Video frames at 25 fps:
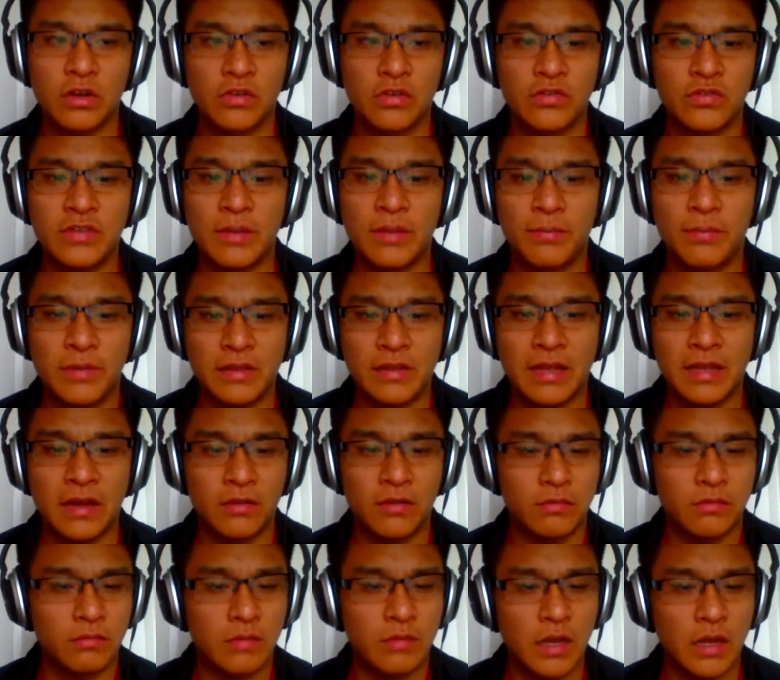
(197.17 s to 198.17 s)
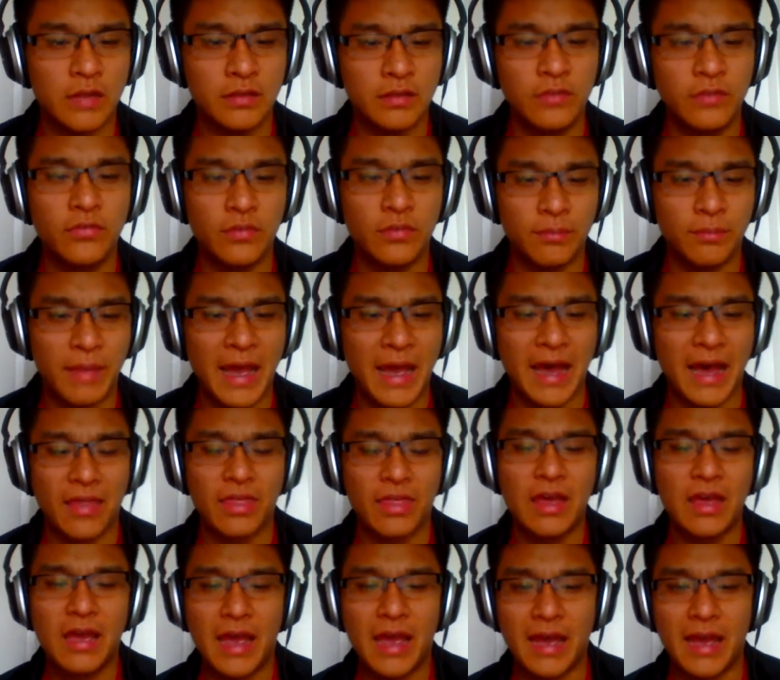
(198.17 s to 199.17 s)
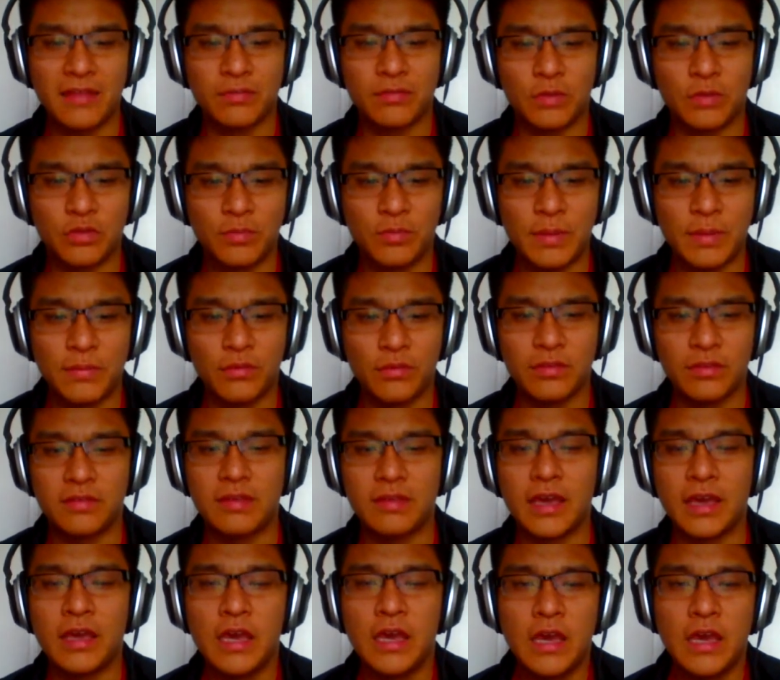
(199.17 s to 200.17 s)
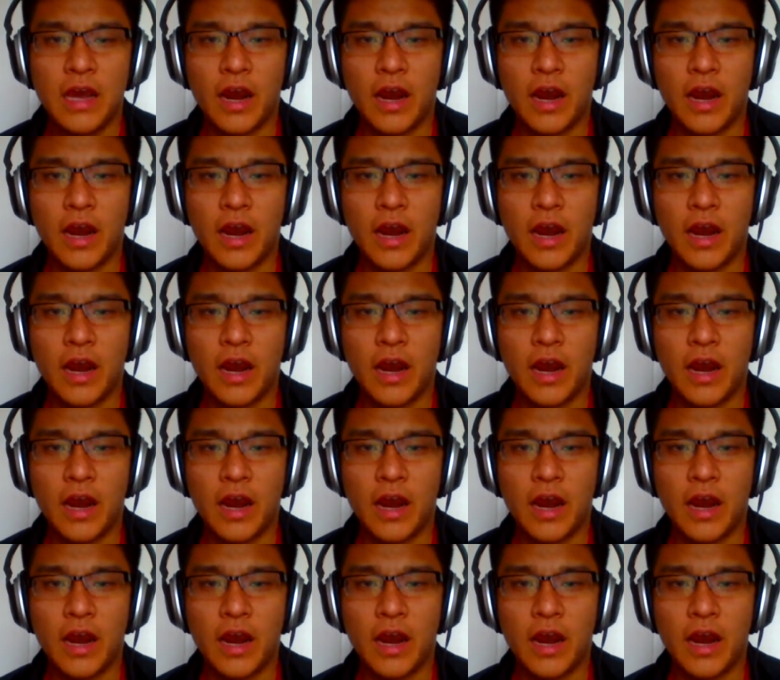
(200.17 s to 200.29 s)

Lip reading: separate down a different path, as most people would say.